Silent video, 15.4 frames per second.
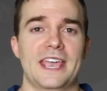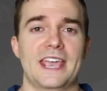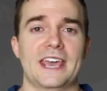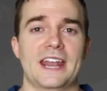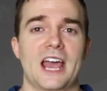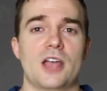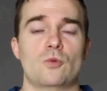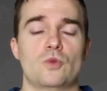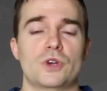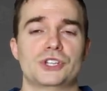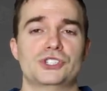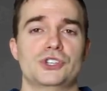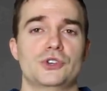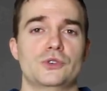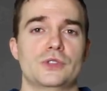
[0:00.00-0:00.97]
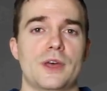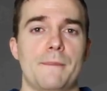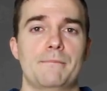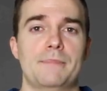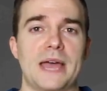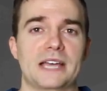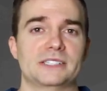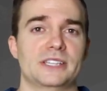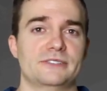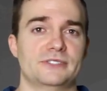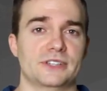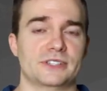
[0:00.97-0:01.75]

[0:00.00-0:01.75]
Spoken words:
And I wish you the best of